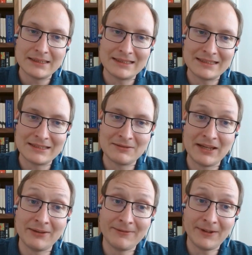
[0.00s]

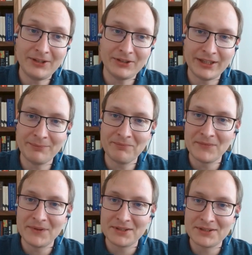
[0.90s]
And finally,
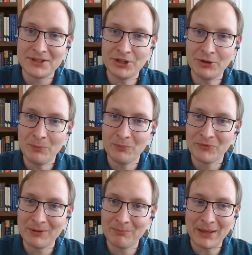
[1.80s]

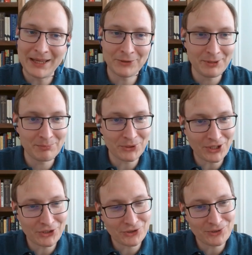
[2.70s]
battery
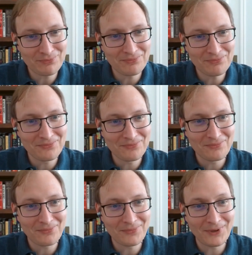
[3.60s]
production.
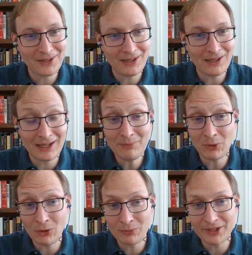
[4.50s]
I'm
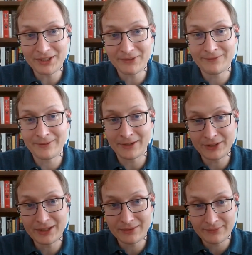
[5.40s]
already
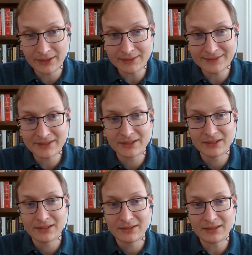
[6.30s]
fairly convinced
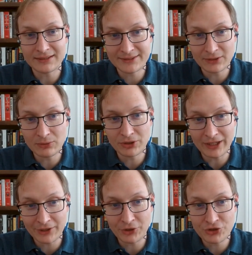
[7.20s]
that solar
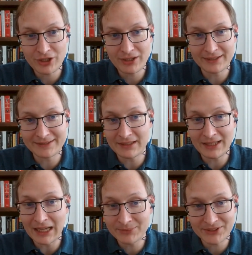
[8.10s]
energy is, in the
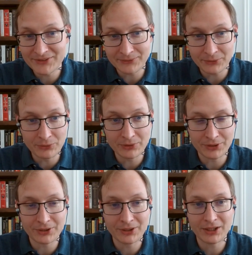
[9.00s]
absence of
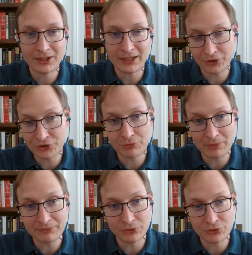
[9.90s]
nuclear, an energy
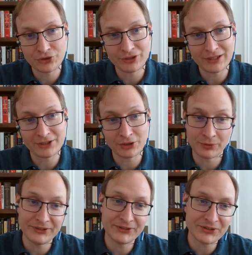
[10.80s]
revolution that
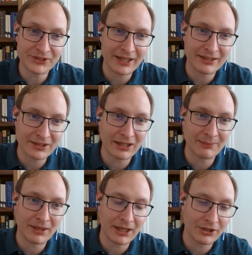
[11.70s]
decreases
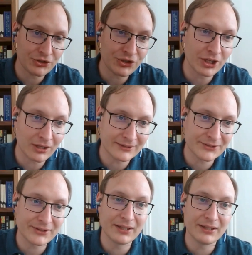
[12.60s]
daytime energy
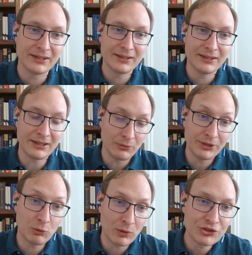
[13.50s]
costs. The
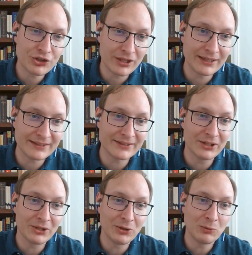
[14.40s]
only question
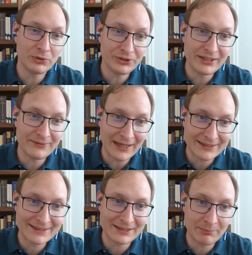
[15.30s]
is, will the
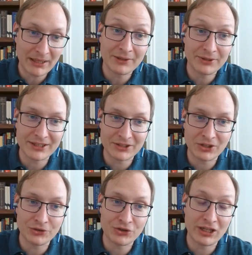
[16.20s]
advances in battery
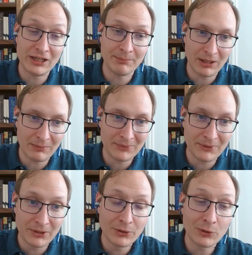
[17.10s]
technology keep up?
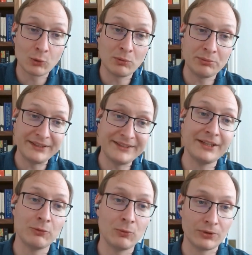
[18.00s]
Or will we
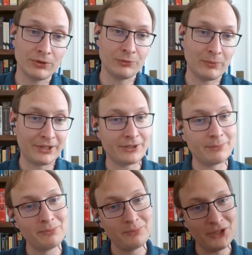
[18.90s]
see a world where,
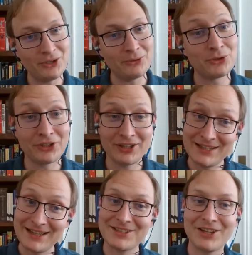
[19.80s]
during the
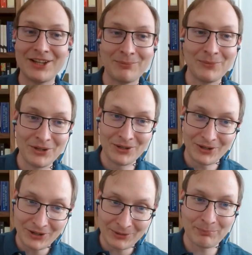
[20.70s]
daytime,
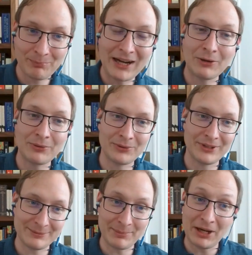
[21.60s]
our power
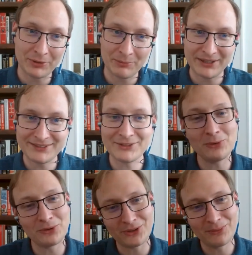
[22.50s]
is powered by
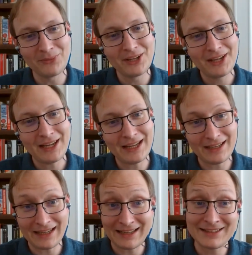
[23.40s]
solar,
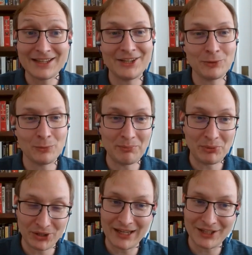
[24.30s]
and at night we
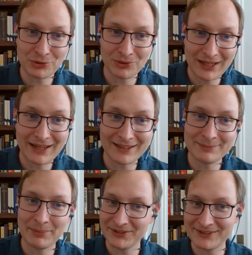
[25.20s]
burn natural
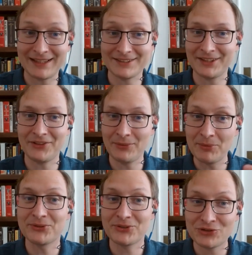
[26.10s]
gas, because that's like the
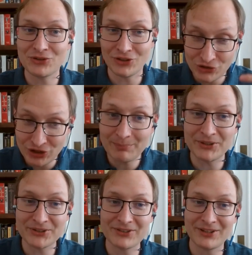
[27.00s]
most the
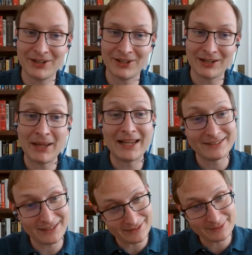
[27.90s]
cheapest
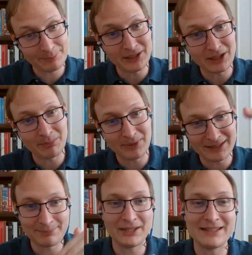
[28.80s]
capacity to spin up
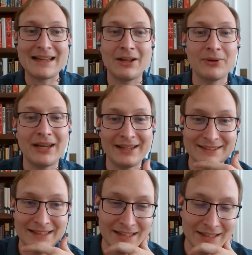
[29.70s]
and spin down as
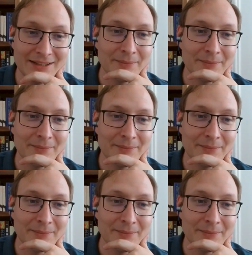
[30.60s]
needed.